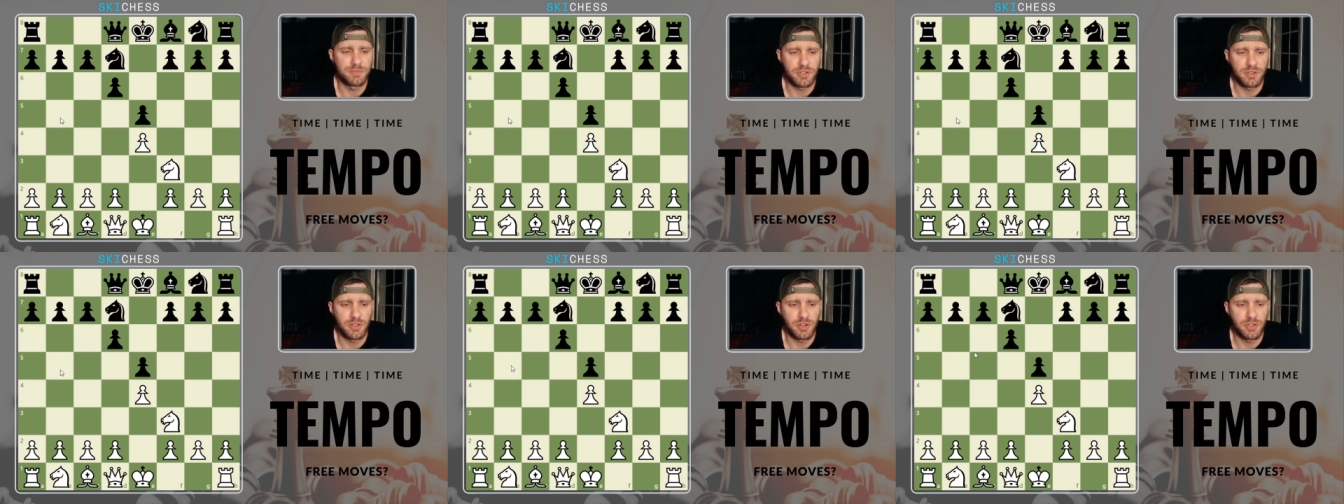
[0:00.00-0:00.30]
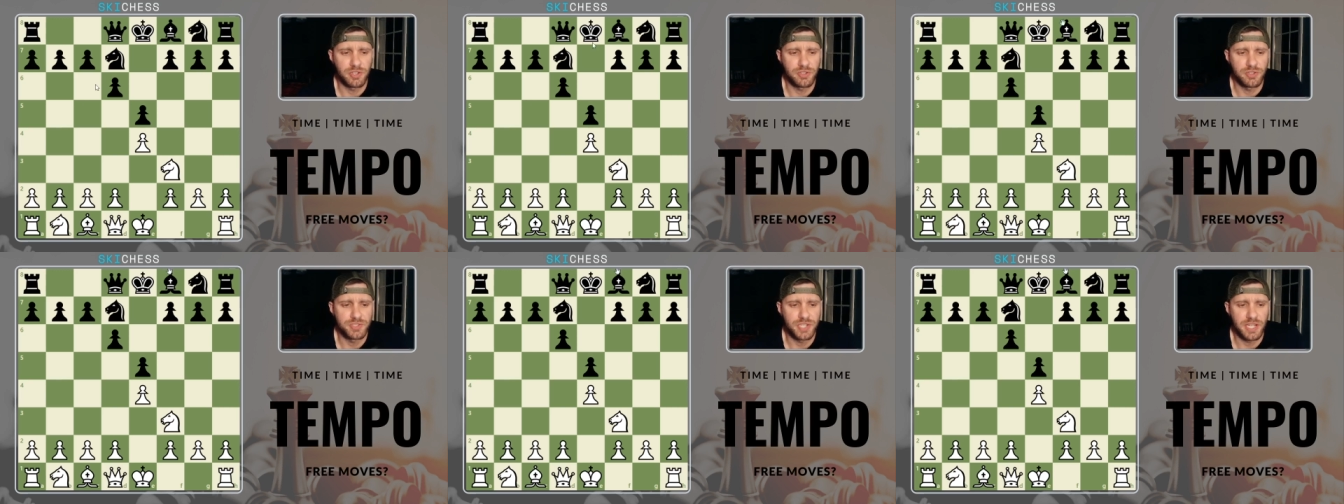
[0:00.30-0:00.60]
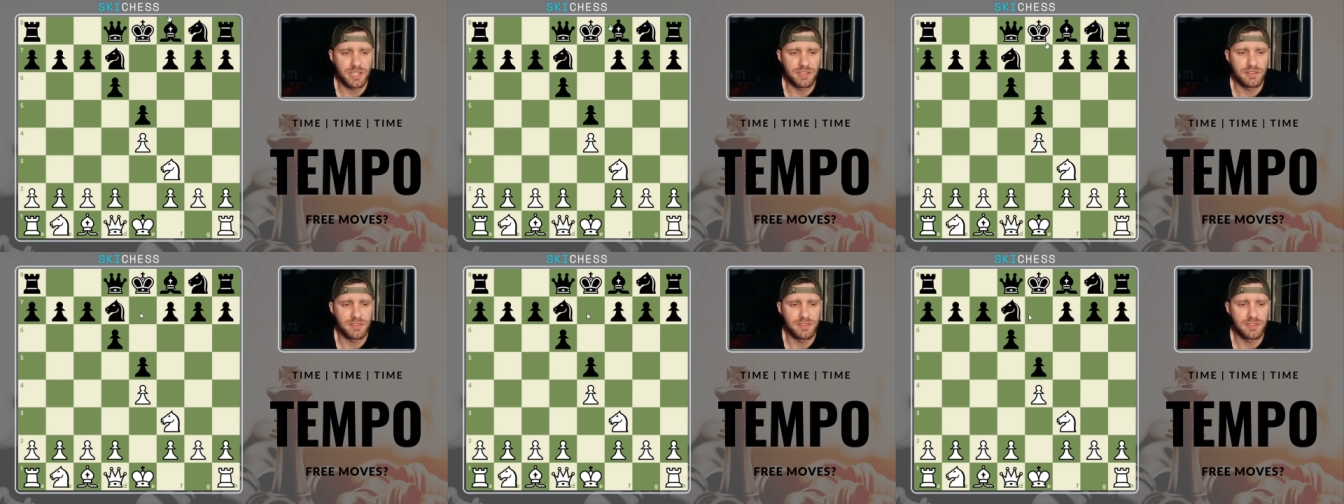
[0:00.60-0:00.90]
Are, are you
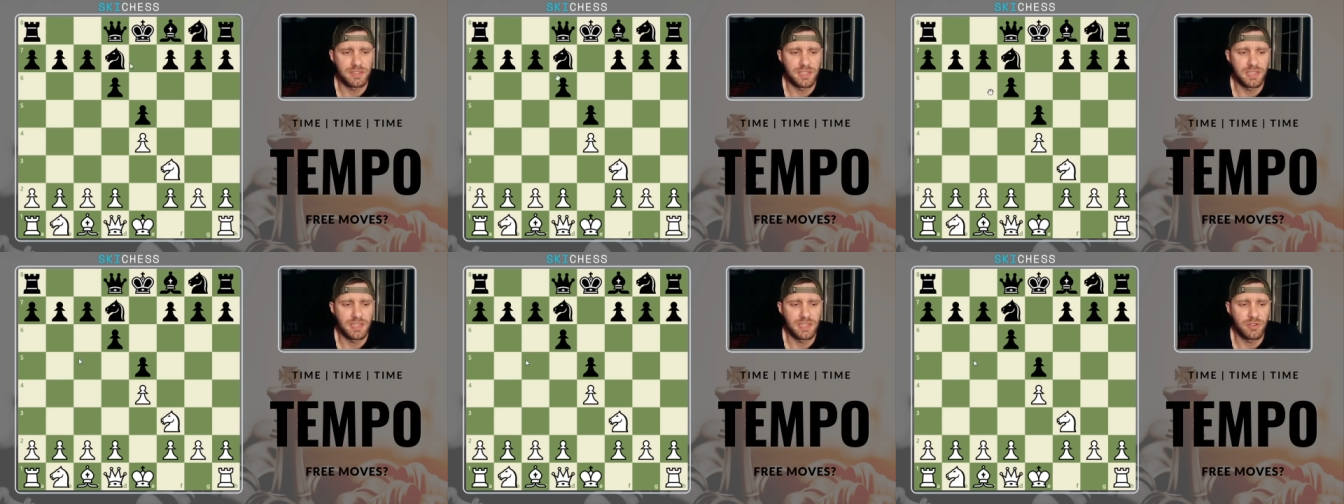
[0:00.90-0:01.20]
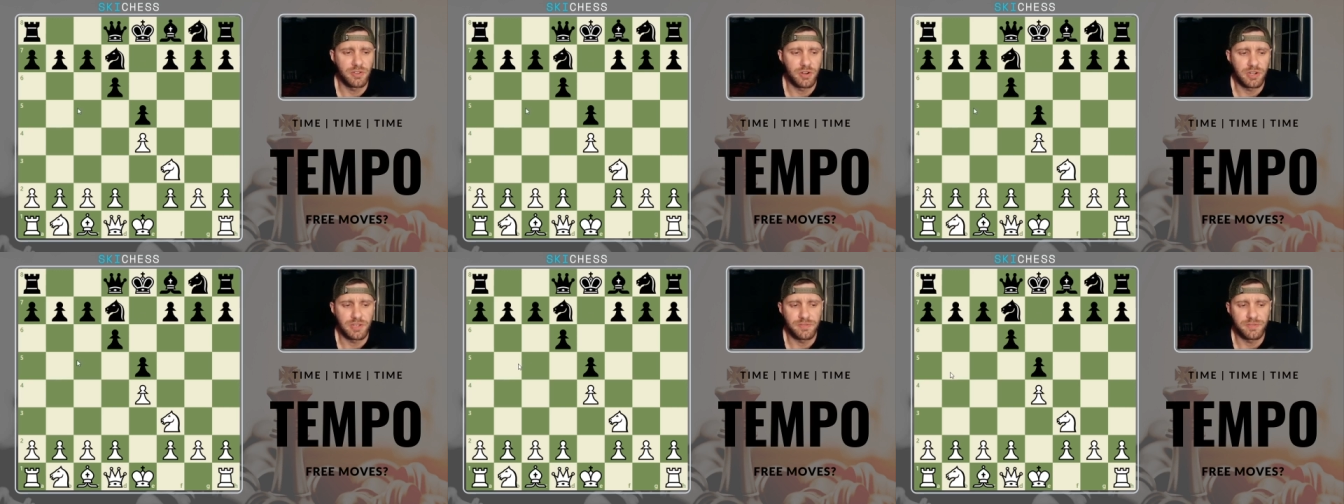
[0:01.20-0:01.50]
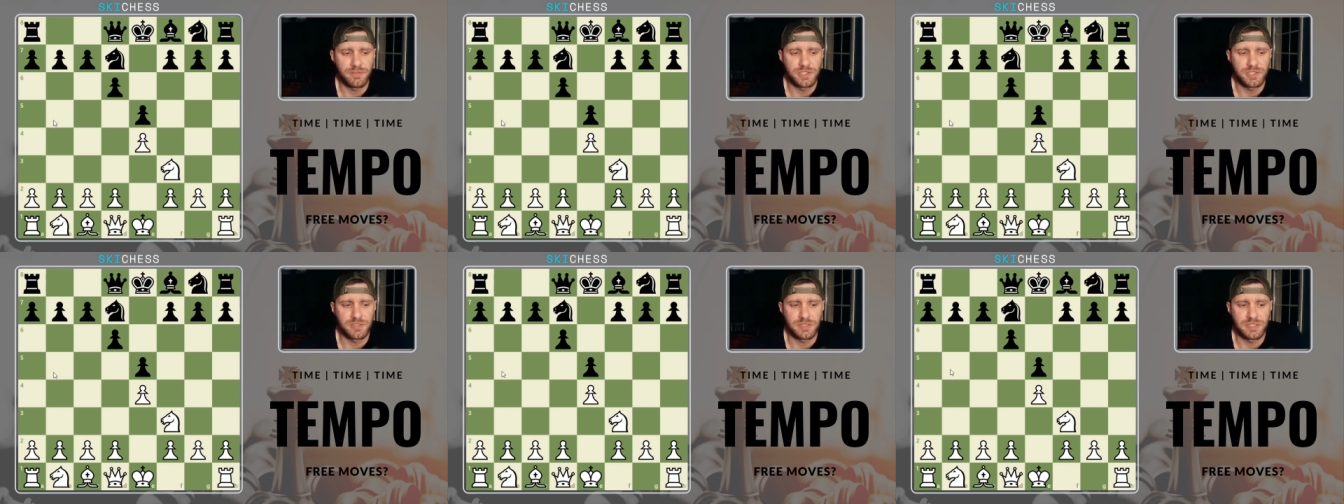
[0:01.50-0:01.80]
checking the king
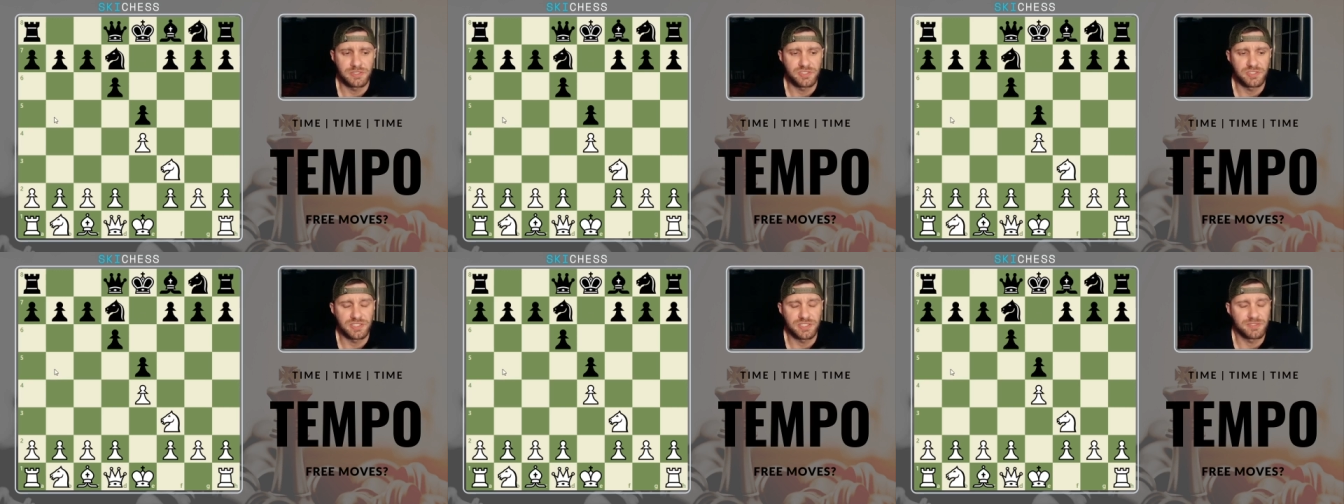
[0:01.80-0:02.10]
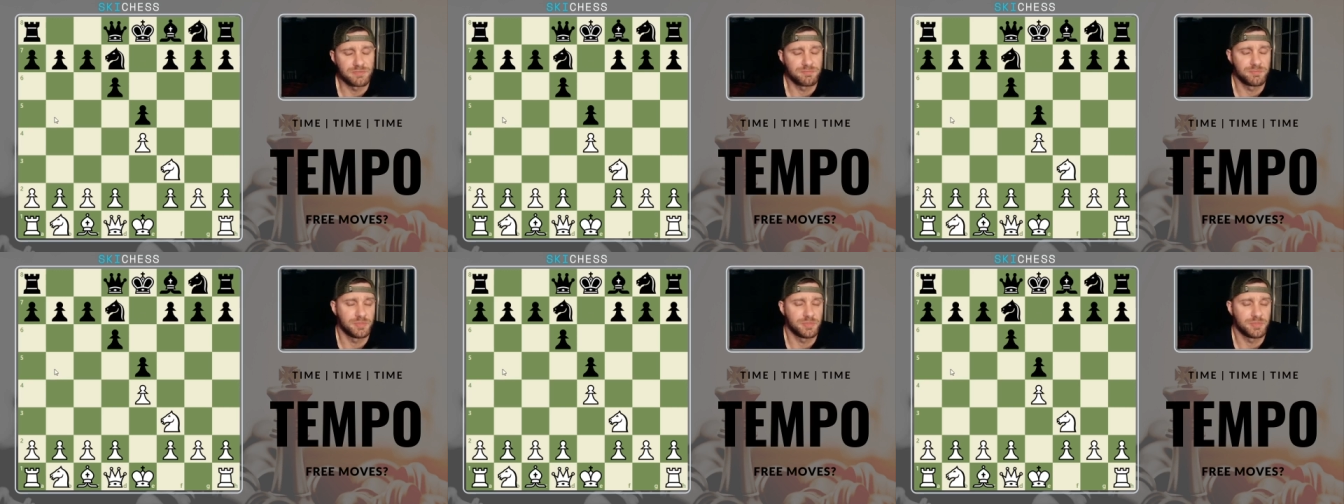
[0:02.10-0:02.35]
artificially just,